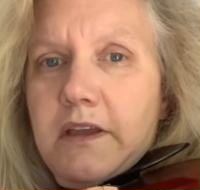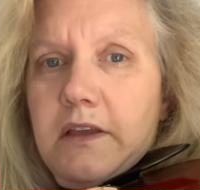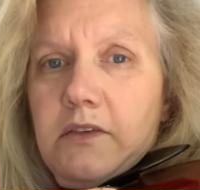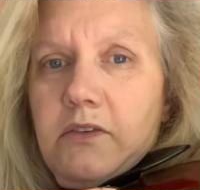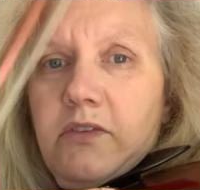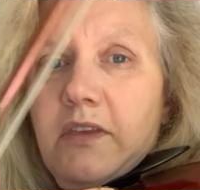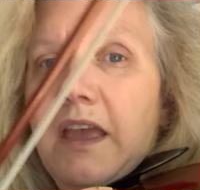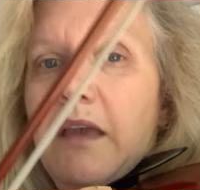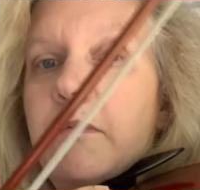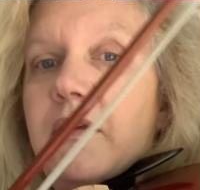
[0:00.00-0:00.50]

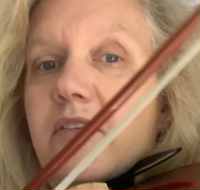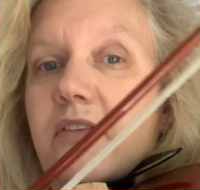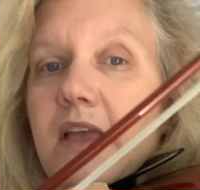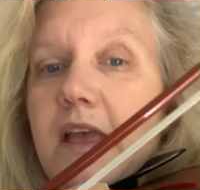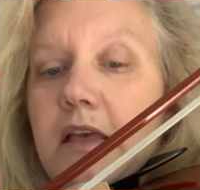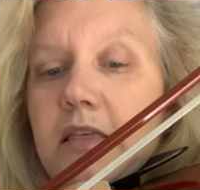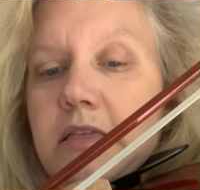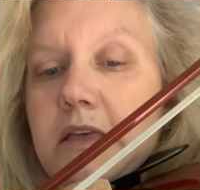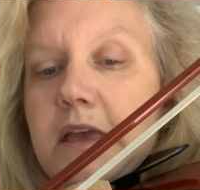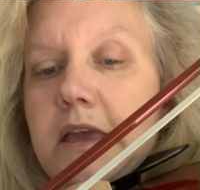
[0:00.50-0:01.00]
Same
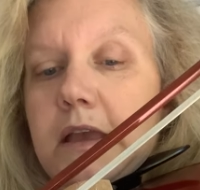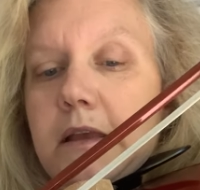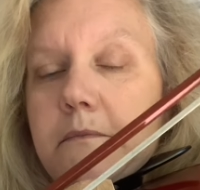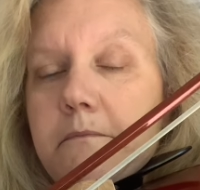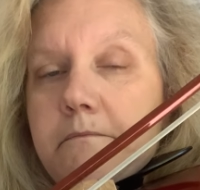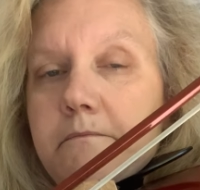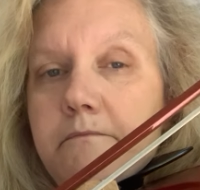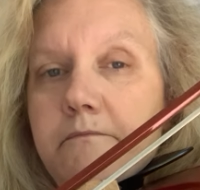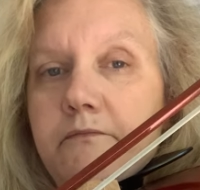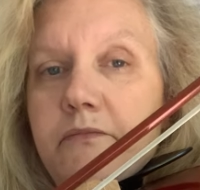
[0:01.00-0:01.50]
exact thing.
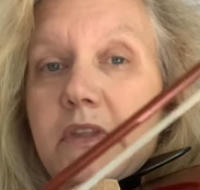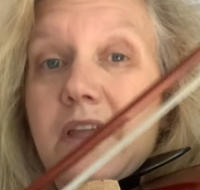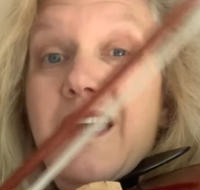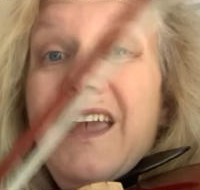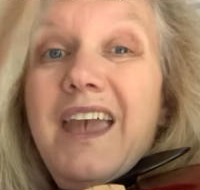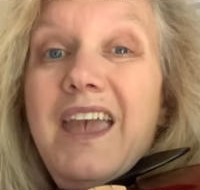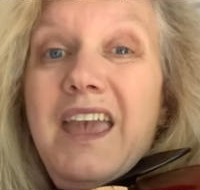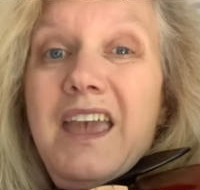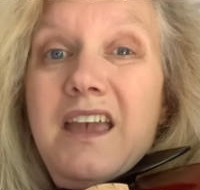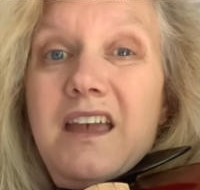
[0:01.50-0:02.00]

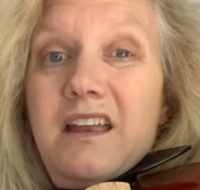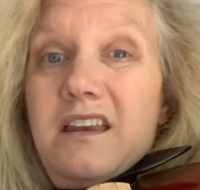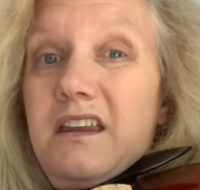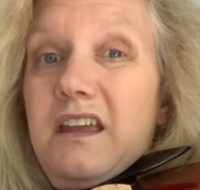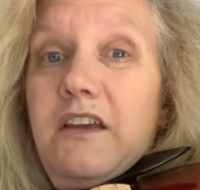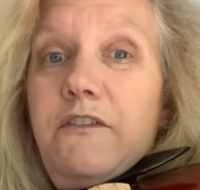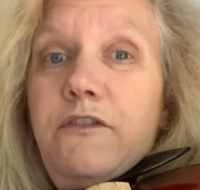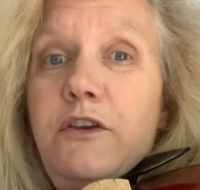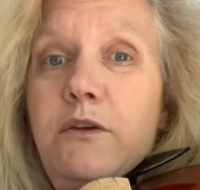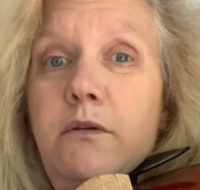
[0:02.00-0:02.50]

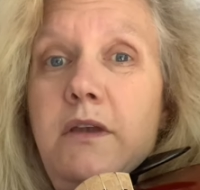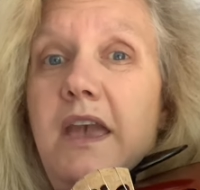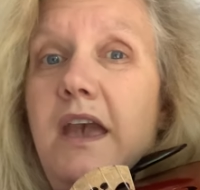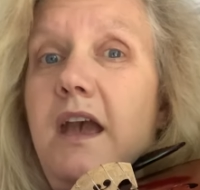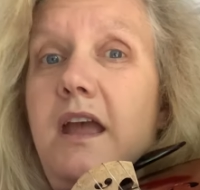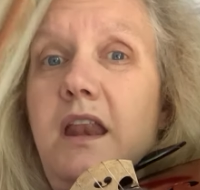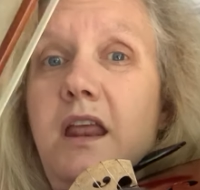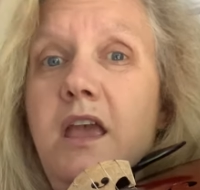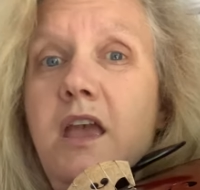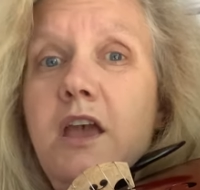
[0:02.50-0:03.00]
And if you
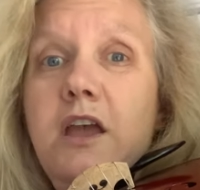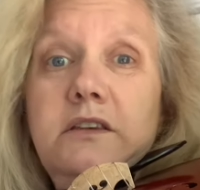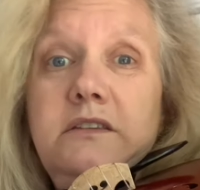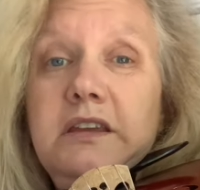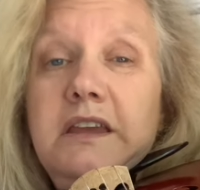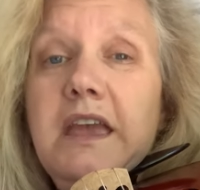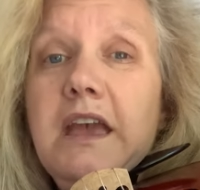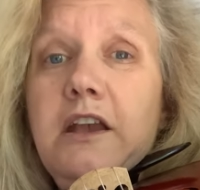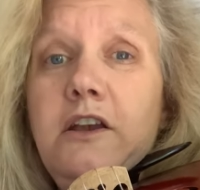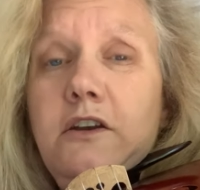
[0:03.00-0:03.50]
get
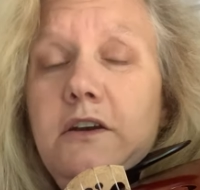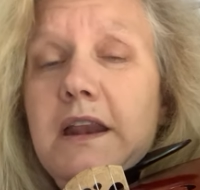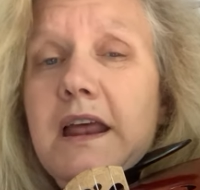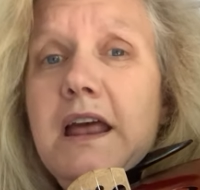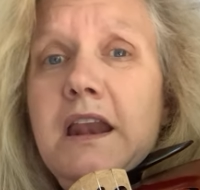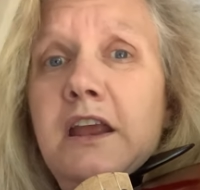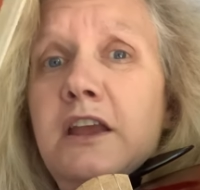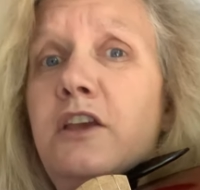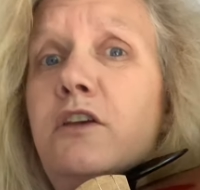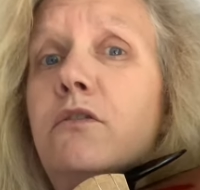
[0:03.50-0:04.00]
to get good
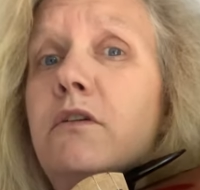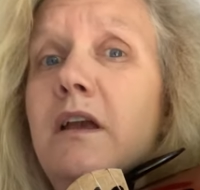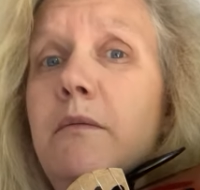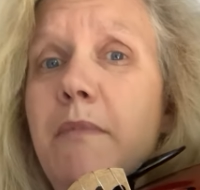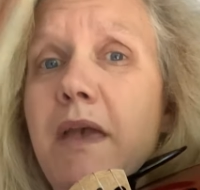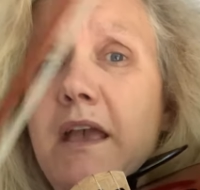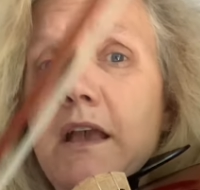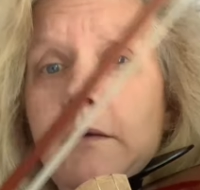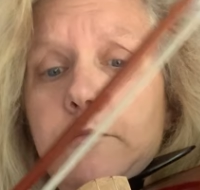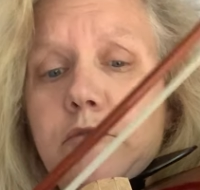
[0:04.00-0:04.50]
at it, you can
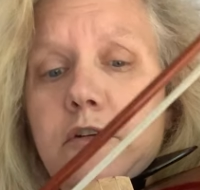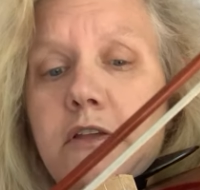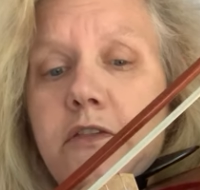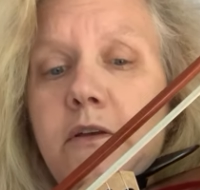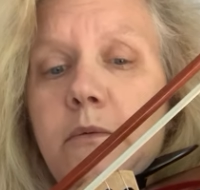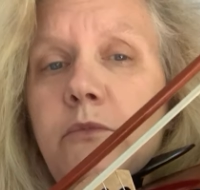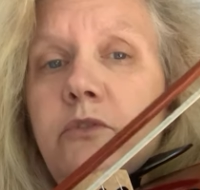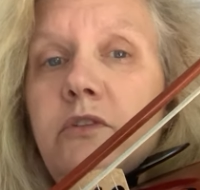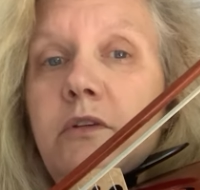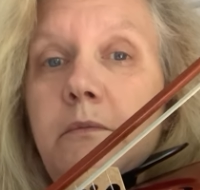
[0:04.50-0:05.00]
make up
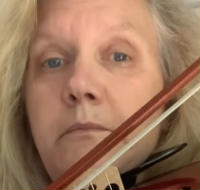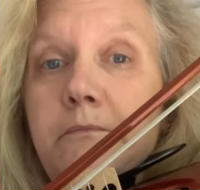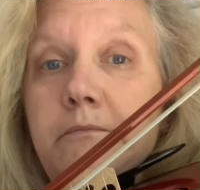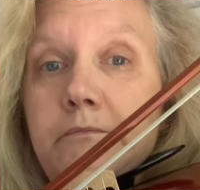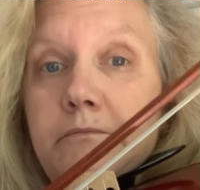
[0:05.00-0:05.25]
rhythms.